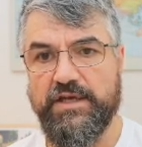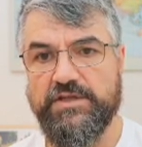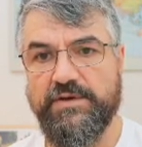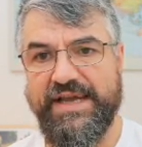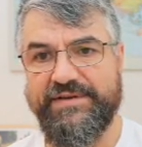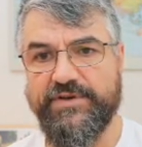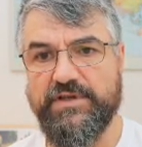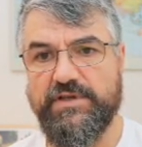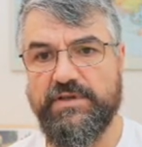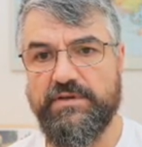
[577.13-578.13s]
So I have
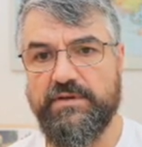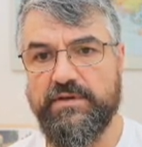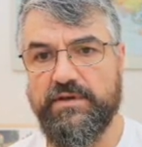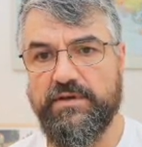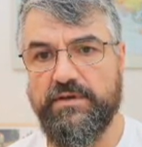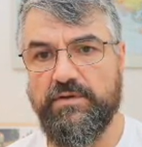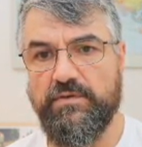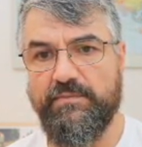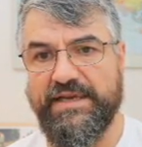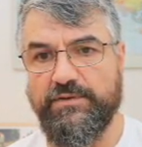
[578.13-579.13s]
only
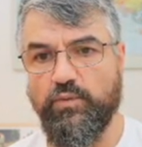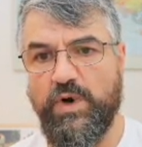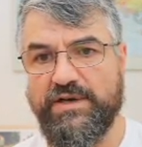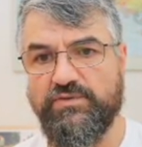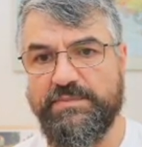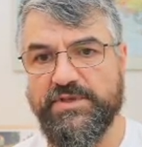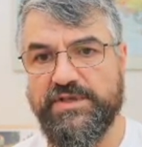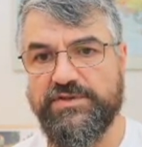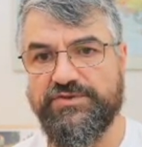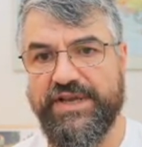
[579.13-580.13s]
my one
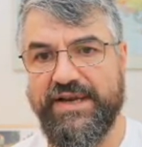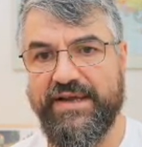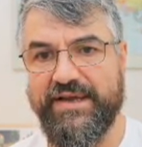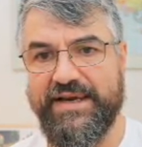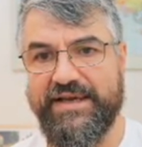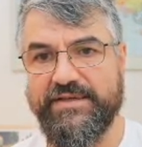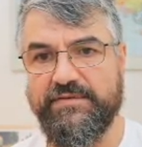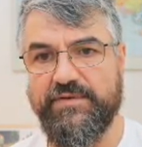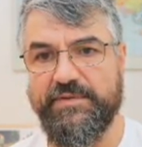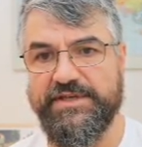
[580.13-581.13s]
repository, client
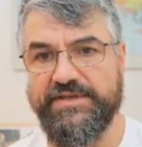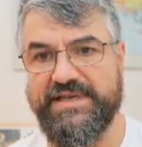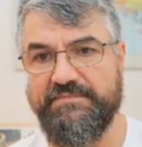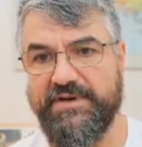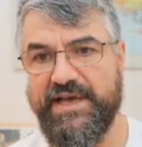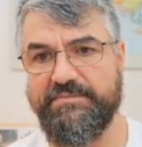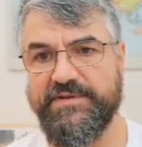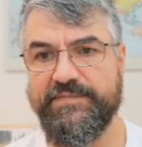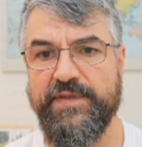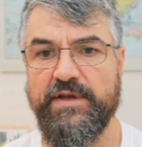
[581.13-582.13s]
information sample app.
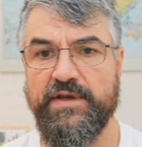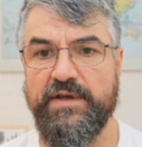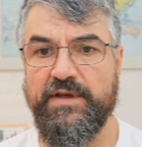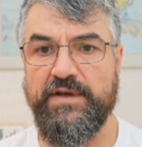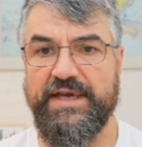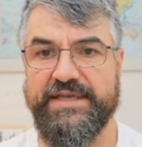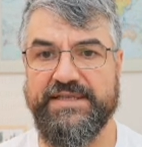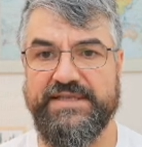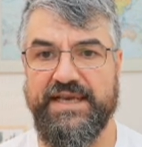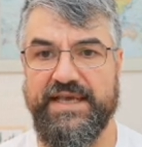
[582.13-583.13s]
I can
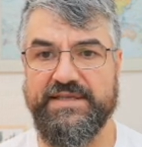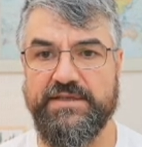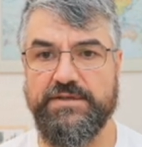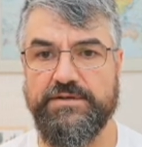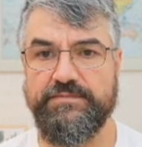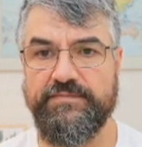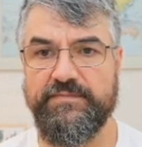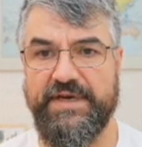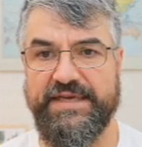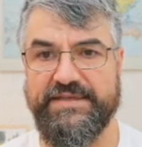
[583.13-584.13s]
select it.
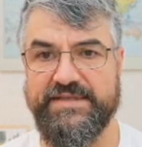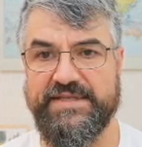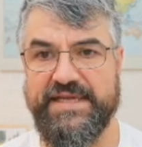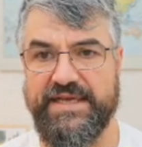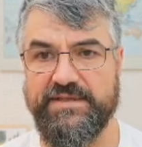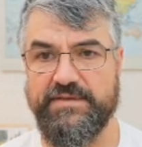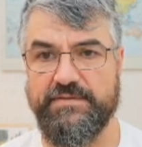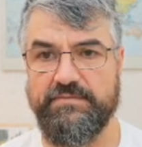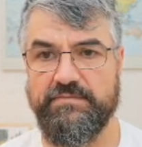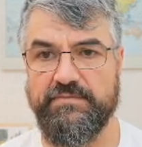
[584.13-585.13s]
I understand
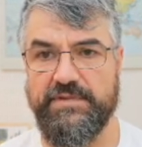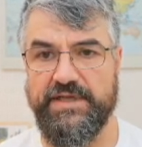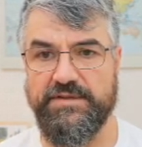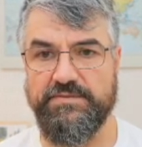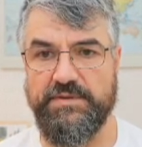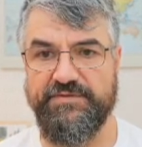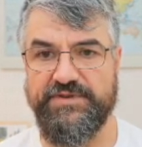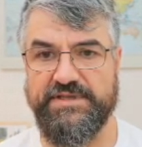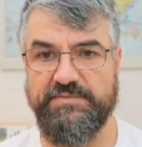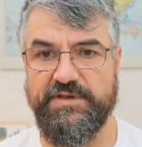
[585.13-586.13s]
that it will be
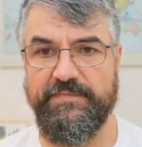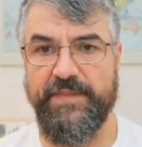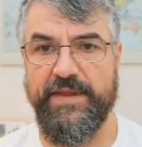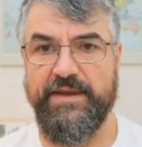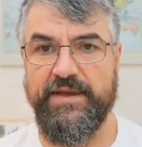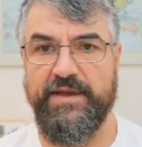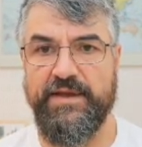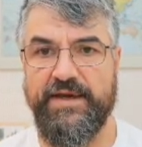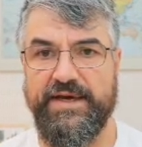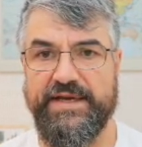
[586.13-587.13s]
visible,
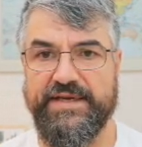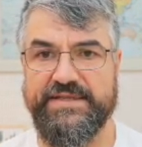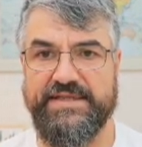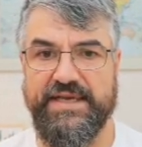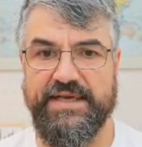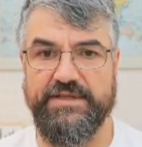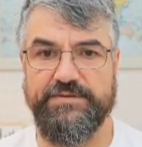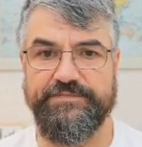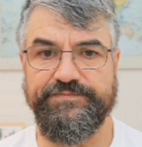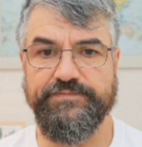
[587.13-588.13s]
and I can select
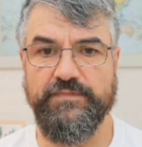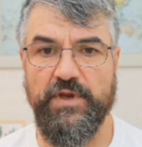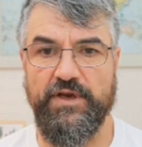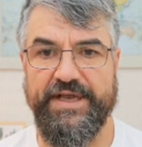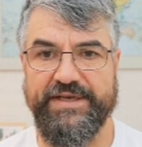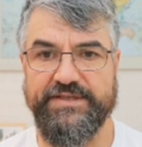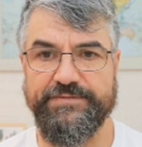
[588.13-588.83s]
connect.